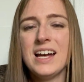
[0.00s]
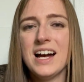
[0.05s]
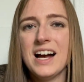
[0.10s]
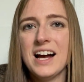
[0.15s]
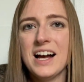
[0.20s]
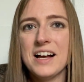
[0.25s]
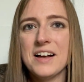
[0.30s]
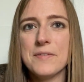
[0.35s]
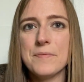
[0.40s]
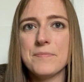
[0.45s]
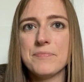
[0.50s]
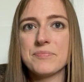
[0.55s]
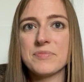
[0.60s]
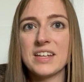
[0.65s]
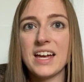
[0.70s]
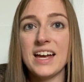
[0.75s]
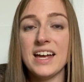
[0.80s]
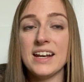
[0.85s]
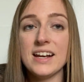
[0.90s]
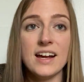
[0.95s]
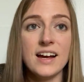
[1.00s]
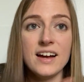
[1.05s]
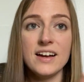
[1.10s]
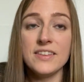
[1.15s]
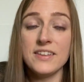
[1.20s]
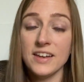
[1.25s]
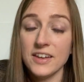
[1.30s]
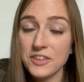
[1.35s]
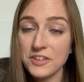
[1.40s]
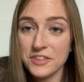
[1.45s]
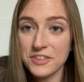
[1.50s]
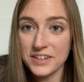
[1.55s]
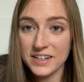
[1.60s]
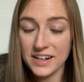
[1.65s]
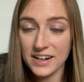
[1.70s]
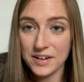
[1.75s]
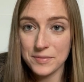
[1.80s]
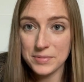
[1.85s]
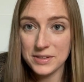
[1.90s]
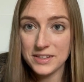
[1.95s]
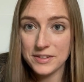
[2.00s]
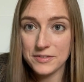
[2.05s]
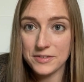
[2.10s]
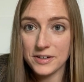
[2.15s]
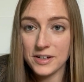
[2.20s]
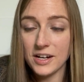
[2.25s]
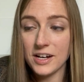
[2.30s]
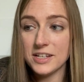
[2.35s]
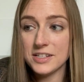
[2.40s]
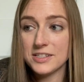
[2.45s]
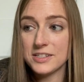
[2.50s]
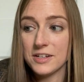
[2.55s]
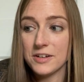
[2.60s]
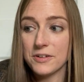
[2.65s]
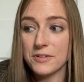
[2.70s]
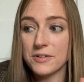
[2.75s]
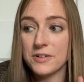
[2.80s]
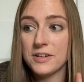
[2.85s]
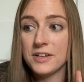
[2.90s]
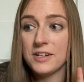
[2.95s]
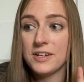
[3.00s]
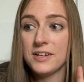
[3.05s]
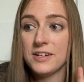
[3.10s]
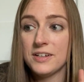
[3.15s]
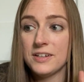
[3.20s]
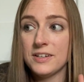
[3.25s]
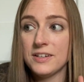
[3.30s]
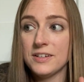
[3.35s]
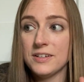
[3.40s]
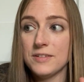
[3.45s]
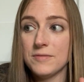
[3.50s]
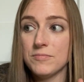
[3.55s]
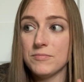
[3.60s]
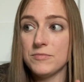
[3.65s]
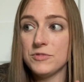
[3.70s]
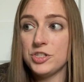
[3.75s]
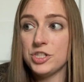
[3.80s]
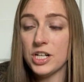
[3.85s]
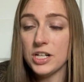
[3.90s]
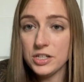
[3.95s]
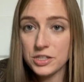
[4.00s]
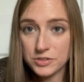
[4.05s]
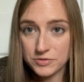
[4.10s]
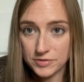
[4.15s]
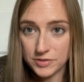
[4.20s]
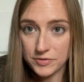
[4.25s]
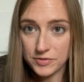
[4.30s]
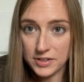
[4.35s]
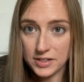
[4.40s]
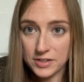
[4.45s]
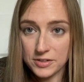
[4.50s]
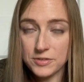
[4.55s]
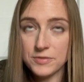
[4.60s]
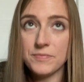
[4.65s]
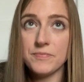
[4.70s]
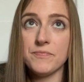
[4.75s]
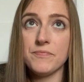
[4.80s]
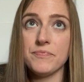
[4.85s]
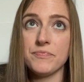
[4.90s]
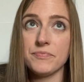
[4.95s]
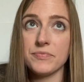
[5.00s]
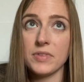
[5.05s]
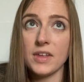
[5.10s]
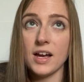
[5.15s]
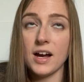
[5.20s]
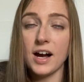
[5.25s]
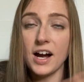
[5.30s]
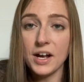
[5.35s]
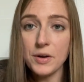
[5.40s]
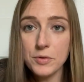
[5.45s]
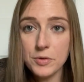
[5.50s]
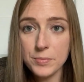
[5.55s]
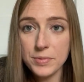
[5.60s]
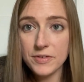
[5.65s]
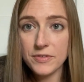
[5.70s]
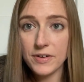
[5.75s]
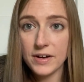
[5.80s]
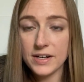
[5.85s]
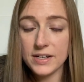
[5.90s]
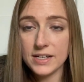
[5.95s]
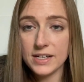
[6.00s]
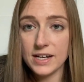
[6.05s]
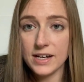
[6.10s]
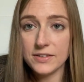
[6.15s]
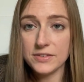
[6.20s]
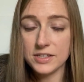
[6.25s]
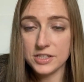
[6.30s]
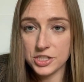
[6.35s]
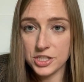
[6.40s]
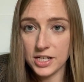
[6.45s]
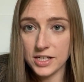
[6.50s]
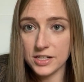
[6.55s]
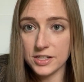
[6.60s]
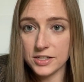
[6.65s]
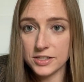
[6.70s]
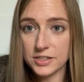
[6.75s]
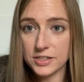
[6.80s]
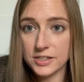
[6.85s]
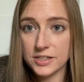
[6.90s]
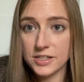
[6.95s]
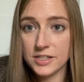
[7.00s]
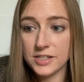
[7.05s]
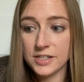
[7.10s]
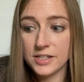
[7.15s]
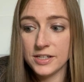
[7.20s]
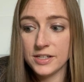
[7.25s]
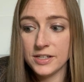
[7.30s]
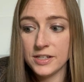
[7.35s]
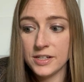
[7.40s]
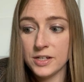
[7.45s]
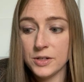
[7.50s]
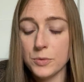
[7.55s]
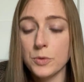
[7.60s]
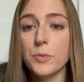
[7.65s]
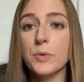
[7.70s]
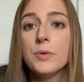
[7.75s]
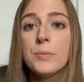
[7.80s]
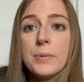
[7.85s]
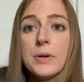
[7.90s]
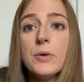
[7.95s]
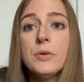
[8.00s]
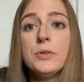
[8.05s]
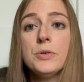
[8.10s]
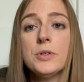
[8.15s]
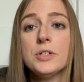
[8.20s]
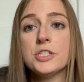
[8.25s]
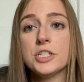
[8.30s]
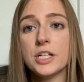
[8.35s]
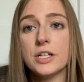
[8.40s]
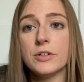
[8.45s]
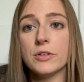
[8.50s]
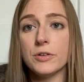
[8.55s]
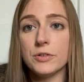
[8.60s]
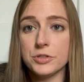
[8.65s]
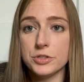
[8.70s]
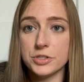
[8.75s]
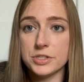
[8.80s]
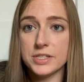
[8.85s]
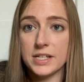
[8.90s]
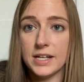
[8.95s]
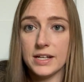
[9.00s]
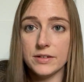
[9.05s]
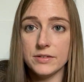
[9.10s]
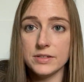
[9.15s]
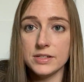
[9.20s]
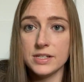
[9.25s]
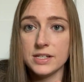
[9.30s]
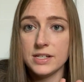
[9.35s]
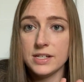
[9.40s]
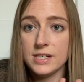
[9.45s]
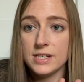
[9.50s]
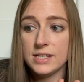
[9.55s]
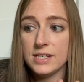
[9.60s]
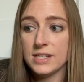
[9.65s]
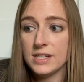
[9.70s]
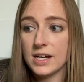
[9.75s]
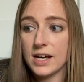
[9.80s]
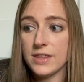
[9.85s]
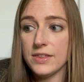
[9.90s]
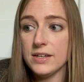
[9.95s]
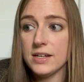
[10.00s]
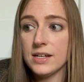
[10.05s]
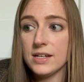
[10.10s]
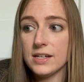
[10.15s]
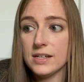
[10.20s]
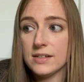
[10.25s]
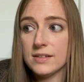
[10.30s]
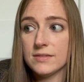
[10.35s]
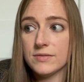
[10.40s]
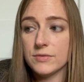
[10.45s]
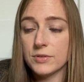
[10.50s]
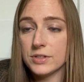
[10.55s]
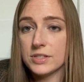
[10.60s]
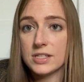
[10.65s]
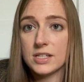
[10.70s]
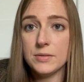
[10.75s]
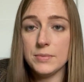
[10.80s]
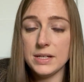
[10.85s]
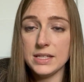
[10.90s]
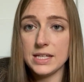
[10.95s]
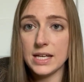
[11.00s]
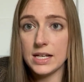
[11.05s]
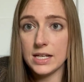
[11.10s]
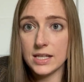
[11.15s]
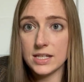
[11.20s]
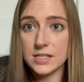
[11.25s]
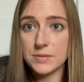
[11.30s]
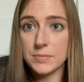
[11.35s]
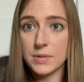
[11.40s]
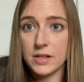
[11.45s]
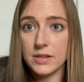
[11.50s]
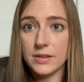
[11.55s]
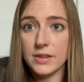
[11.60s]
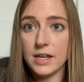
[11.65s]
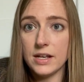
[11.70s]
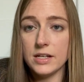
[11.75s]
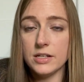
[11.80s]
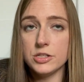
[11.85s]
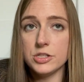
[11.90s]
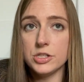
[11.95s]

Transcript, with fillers: And the other thing I completely forgot, so gender reveal. I will be finding out the gender. Well, we'll be going to our gender ultrasound. I think, well, it's gonna be at the end of this month, end of